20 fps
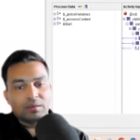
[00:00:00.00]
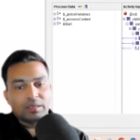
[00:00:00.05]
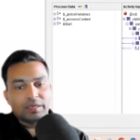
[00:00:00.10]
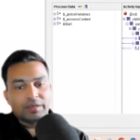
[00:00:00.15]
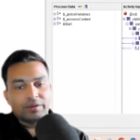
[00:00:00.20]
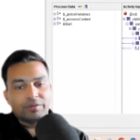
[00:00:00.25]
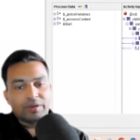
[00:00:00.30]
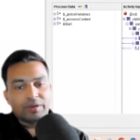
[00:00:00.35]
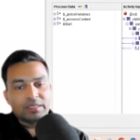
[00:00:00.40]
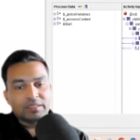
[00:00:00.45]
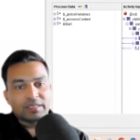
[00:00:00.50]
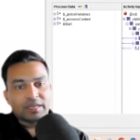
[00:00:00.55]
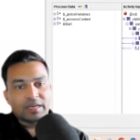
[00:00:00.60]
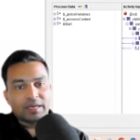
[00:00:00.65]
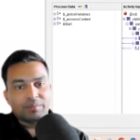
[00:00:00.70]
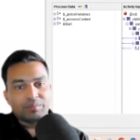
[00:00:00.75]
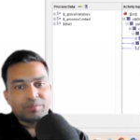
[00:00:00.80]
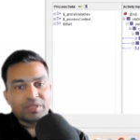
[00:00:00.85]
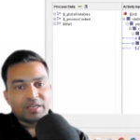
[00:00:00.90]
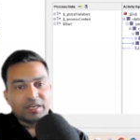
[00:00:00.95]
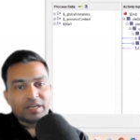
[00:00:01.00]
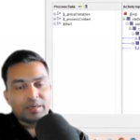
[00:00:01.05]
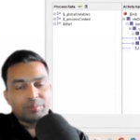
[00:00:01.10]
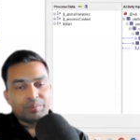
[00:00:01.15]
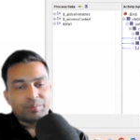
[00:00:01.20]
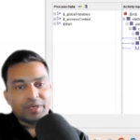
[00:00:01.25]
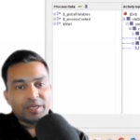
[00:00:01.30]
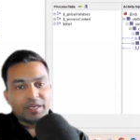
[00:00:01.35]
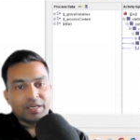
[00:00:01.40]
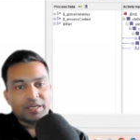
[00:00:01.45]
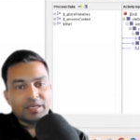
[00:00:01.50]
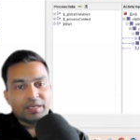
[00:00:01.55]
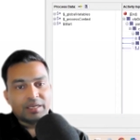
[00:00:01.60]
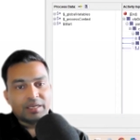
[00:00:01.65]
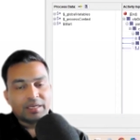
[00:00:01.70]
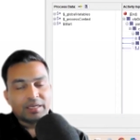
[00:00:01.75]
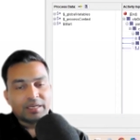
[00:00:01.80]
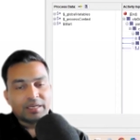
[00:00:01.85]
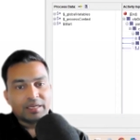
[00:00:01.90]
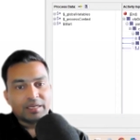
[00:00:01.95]
in real time, there can
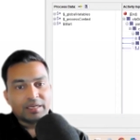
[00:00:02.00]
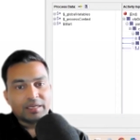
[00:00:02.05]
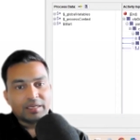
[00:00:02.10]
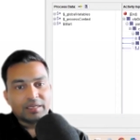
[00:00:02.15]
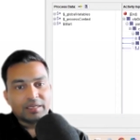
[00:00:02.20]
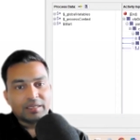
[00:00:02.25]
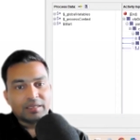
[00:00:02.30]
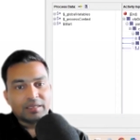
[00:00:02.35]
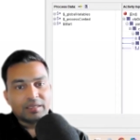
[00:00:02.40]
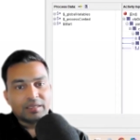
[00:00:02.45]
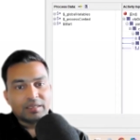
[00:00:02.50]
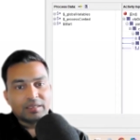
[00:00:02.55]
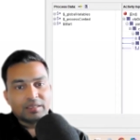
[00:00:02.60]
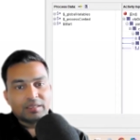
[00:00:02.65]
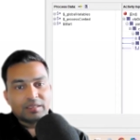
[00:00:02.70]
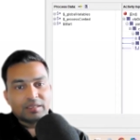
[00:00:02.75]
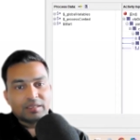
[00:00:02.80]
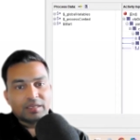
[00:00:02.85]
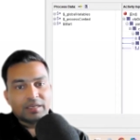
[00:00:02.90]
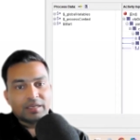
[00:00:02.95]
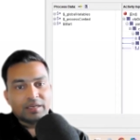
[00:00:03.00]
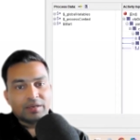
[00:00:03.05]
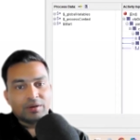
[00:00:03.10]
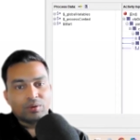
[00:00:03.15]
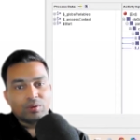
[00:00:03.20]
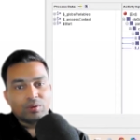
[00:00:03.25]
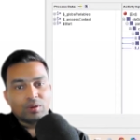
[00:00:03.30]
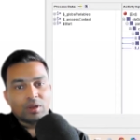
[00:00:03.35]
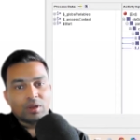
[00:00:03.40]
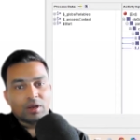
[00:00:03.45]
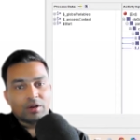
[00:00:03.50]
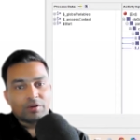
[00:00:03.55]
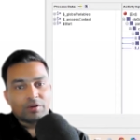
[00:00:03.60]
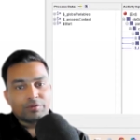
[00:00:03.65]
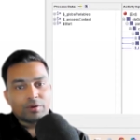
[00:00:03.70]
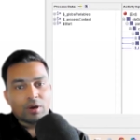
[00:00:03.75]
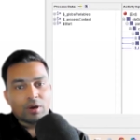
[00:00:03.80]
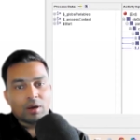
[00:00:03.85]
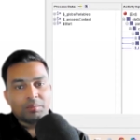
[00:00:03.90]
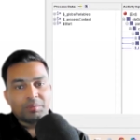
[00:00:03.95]
be a whole lot
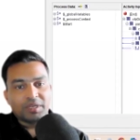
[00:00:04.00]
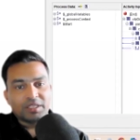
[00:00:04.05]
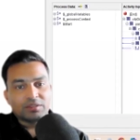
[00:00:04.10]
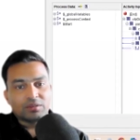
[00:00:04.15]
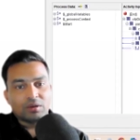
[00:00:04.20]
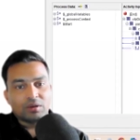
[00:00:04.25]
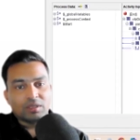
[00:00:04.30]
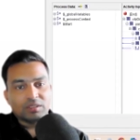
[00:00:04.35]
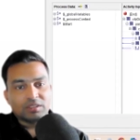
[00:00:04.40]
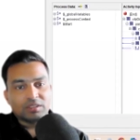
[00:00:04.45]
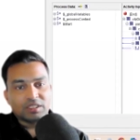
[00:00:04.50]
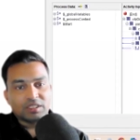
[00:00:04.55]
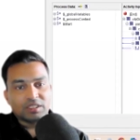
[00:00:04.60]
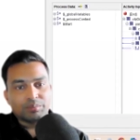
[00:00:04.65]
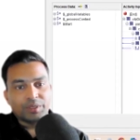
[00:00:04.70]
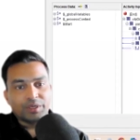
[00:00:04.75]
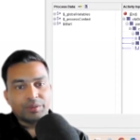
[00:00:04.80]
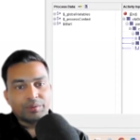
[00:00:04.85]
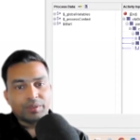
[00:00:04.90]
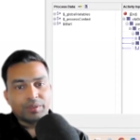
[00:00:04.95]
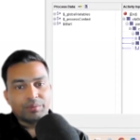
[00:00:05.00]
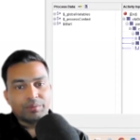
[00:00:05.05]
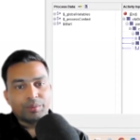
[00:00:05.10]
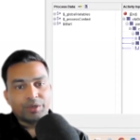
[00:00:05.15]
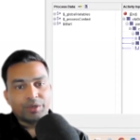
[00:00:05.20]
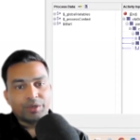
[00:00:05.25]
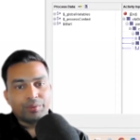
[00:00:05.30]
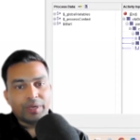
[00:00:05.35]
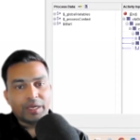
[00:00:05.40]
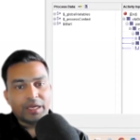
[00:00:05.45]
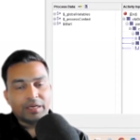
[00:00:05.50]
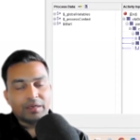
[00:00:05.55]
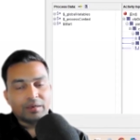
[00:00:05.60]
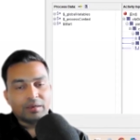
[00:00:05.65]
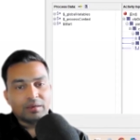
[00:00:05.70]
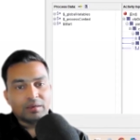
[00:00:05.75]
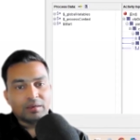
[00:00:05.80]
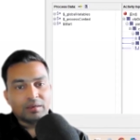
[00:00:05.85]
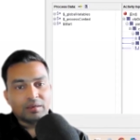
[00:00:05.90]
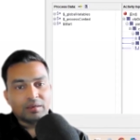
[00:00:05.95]
of complex logic in
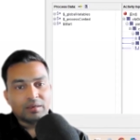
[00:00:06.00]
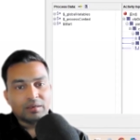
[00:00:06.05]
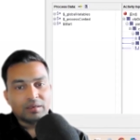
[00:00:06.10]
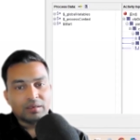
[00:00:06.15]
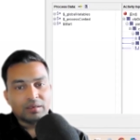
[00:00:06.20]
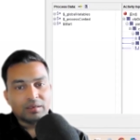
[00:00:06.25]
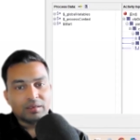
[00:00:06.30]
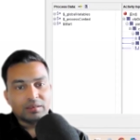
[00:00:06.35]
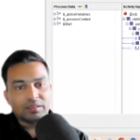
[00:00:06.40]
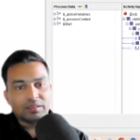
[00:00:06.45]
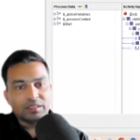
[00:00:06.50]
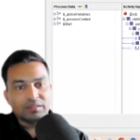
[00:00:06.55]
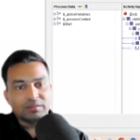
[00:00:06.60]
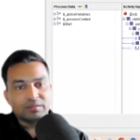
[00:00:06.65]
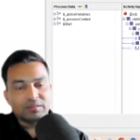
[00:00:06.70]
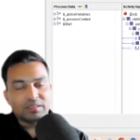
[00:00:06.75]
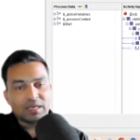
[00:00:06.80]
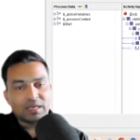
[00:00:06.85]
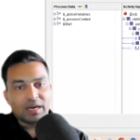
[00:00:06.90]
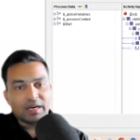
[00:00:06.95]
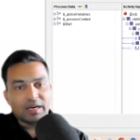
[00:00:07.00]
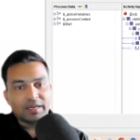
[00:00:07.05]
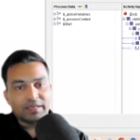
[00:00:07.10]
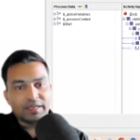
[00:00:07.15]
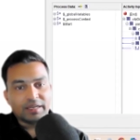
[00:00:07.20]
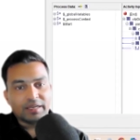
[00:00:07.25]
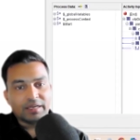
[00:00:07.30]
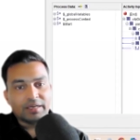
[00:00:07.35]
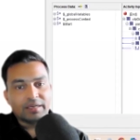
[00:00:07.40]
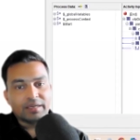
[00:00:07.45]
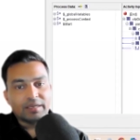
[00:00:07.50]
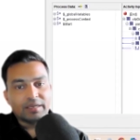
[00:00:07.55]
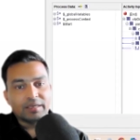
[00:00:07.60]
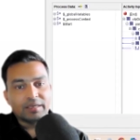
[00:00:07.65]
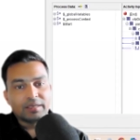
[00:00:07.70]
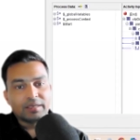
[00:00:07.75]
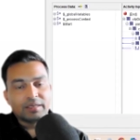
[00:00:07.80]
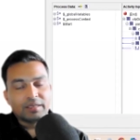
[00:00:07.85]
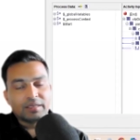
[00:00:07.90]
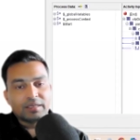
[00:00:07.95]
between the start and end,
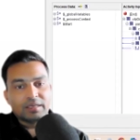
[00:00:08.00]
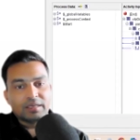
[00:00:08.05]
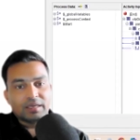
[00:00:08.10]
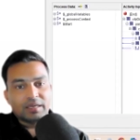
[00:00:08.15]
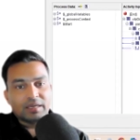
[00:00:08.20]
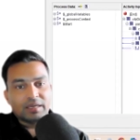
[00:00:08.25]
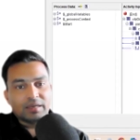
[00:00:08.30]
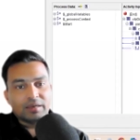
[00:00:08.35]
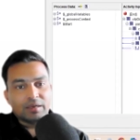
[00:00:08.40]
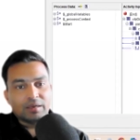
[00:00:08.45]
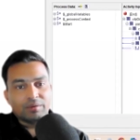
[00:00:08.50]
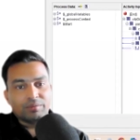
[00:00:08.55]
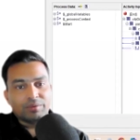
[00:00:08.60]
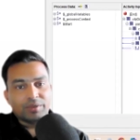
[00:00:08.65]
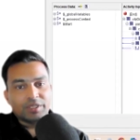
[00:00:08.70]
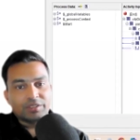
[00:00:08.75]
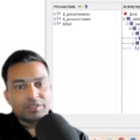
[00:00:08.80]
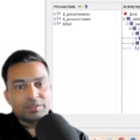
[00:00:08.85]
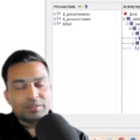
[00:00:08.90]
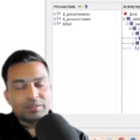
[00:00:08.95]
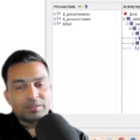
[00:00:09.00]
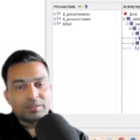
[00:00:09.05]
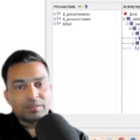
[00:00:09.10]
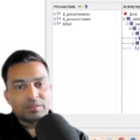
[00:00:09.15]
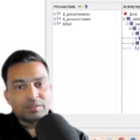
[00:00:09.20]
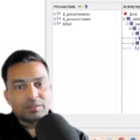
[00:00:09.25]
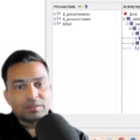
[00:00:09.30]
which